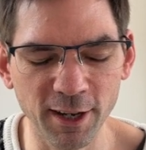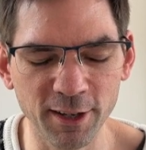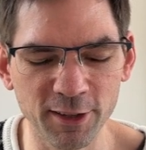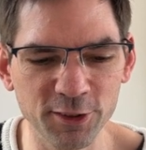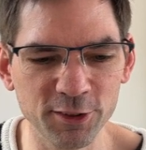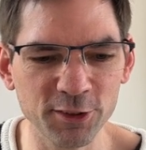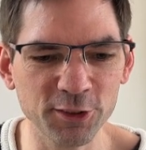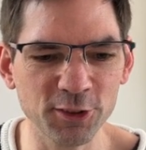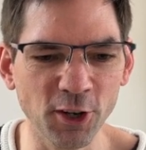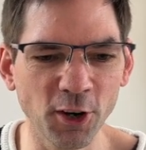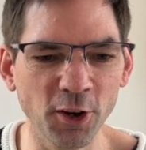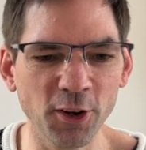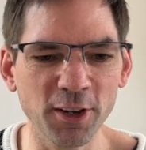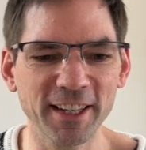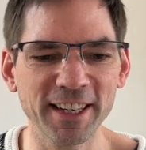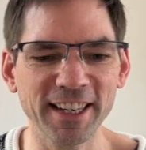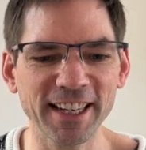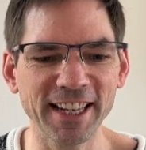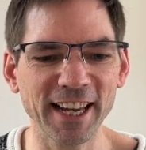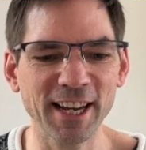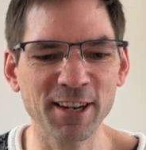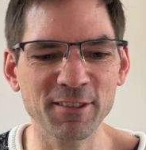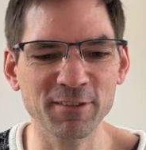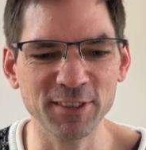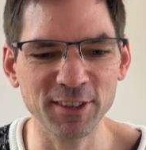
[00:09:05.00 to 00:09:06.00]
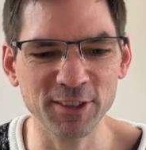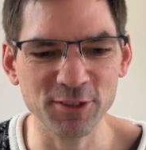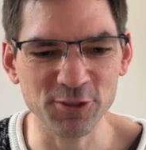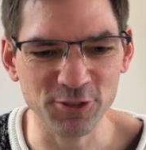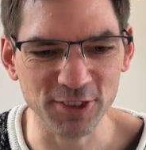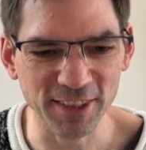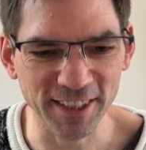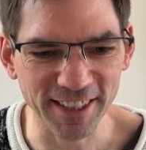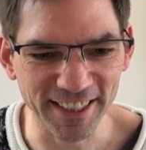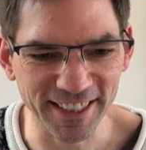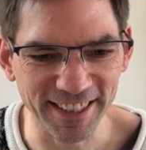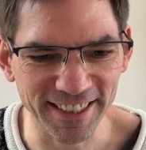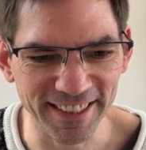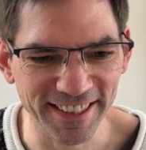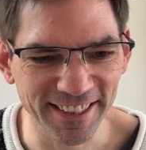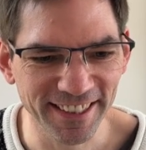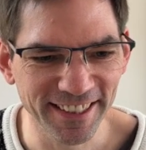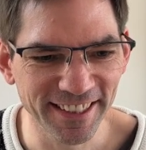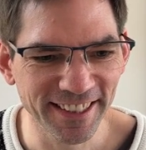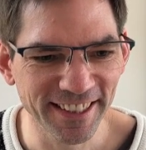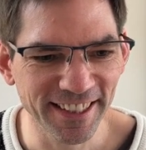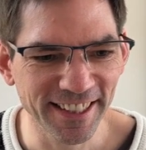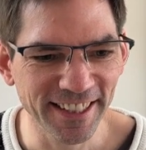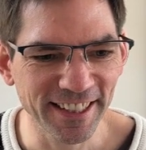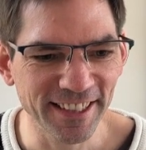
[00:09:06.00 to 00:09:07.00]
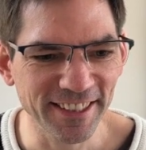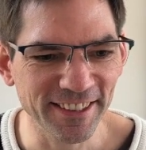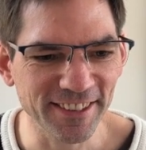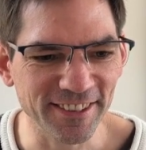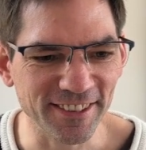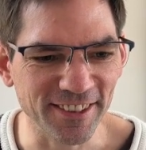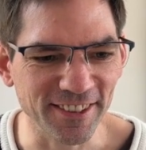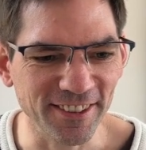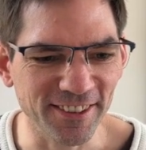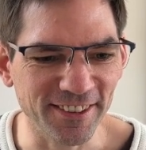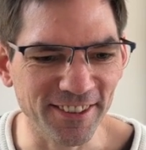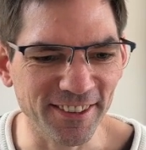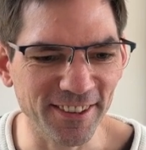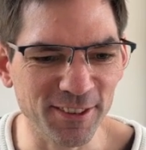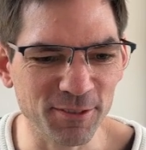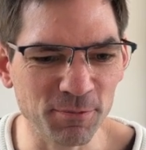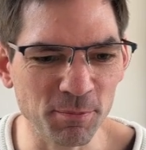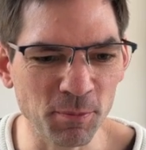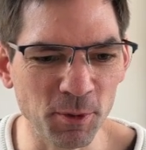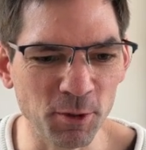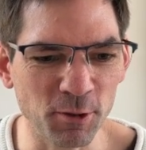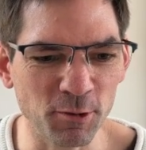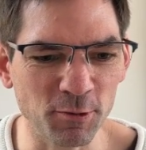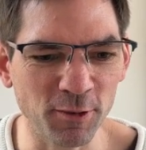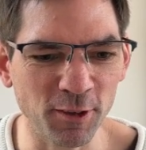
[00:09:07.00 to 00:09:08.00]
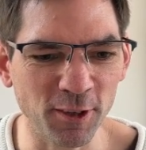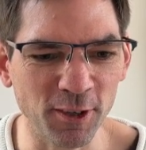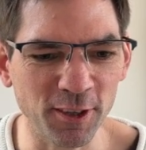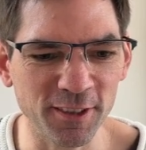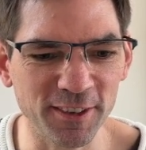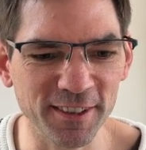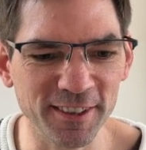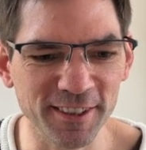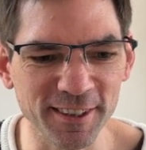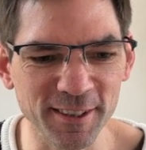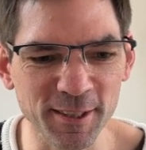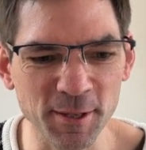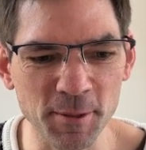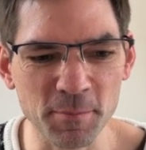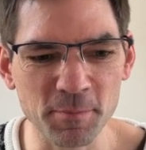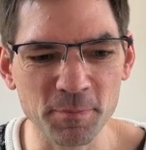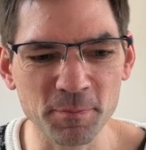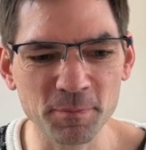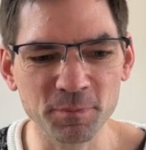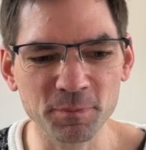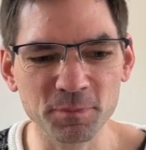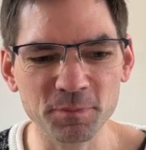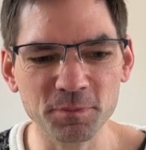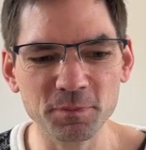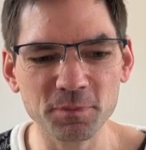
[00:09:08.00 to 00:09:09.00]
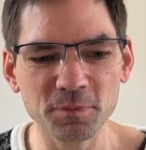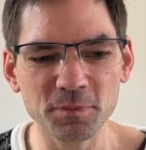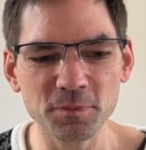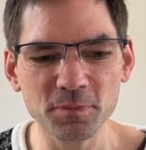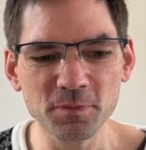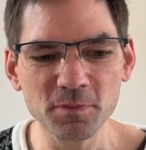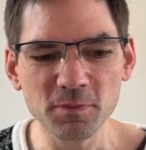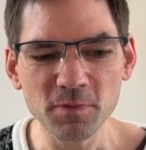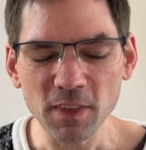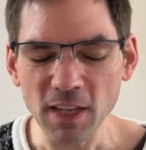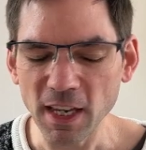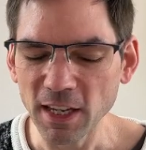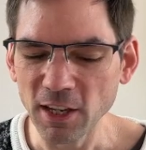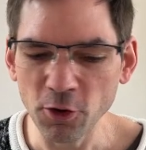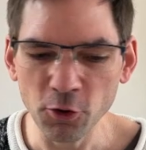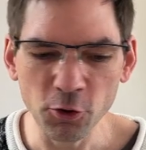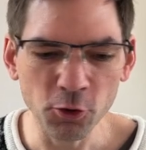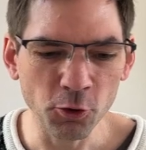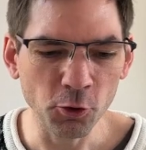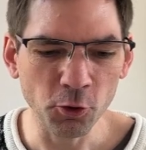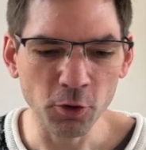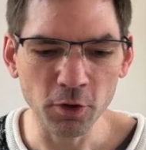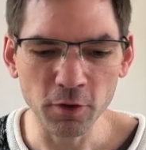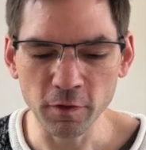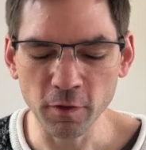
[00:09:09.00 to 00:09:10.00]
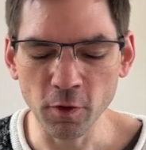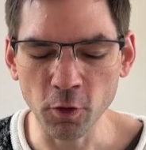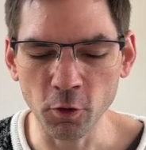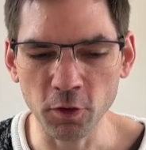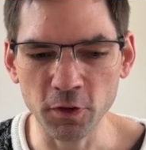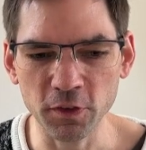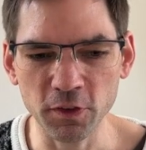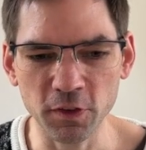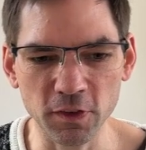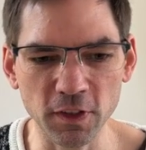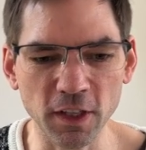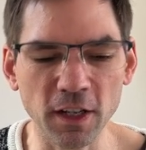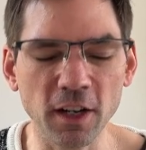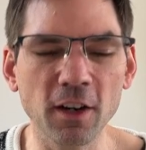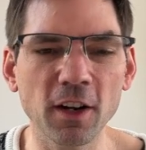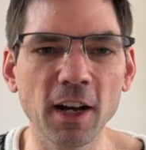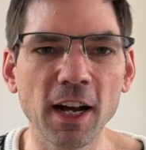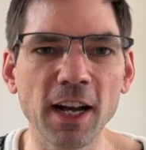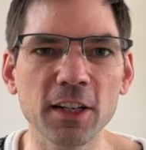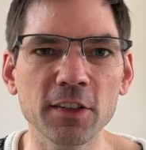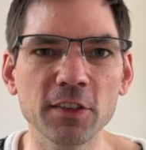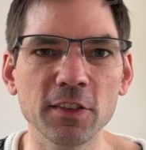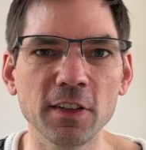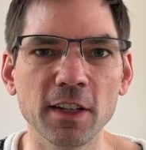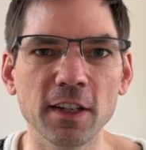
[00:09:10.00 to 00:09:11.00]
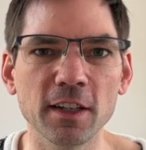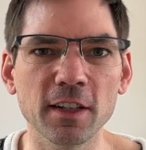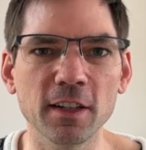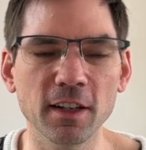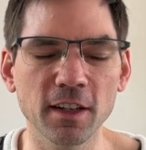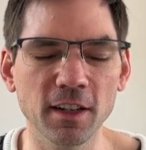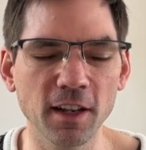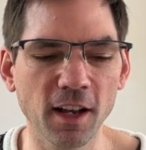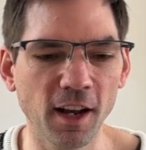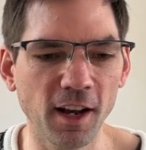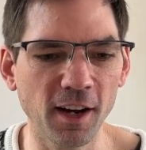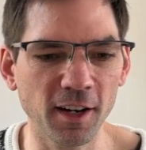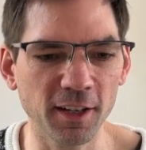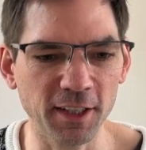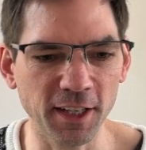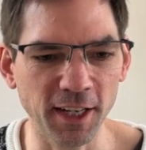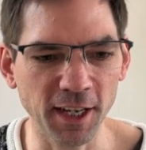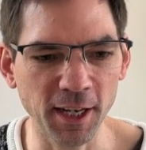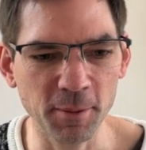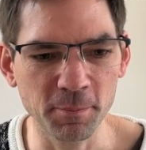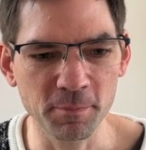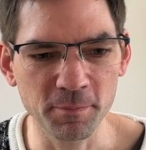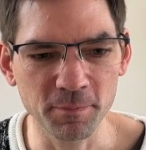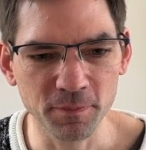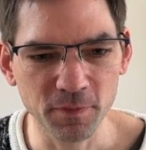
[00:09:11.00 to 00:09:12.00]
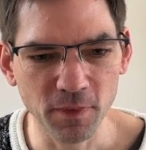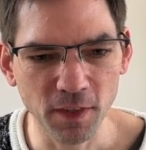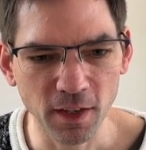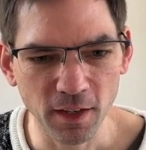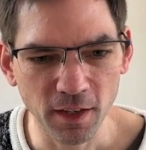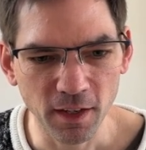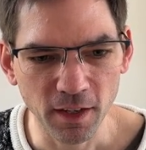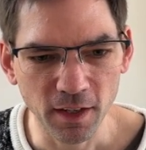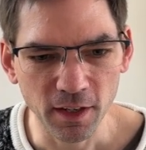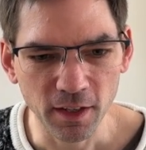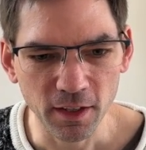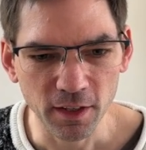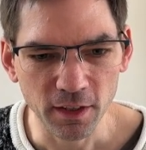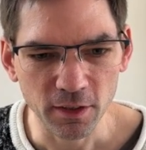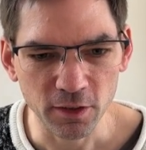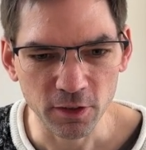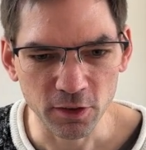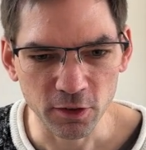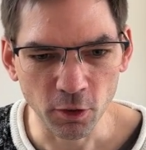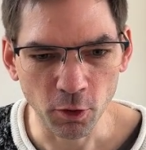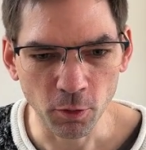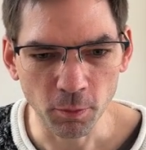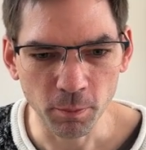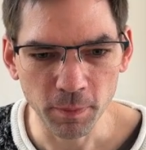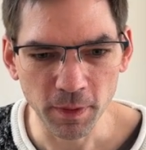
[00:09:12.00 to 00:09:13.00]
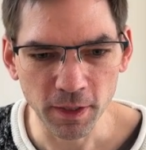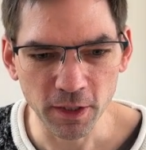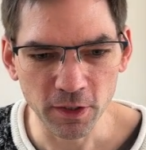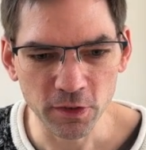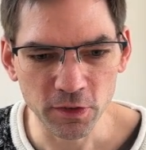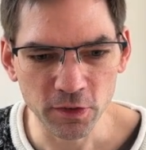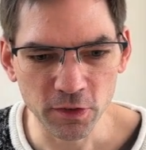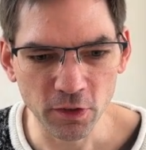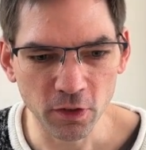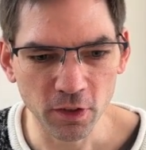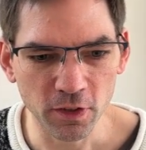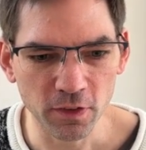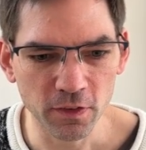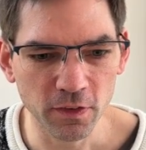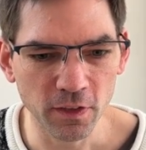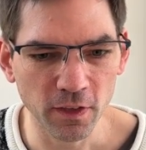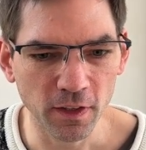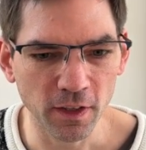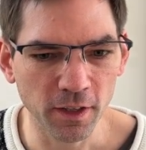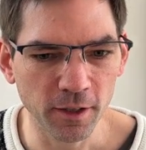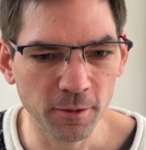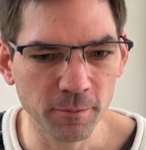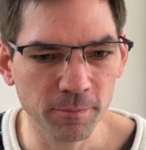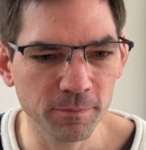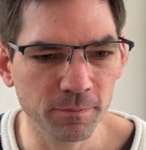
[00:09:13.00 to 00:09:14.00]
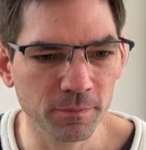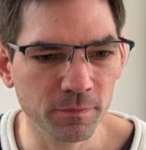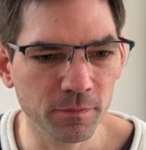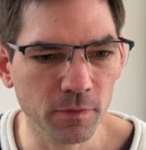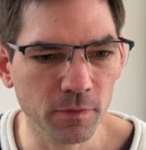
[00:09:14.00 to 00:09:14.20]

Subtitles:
shocking average rating. So let's move on. Uno, of course, is a classic card game. Zombie Solitaire,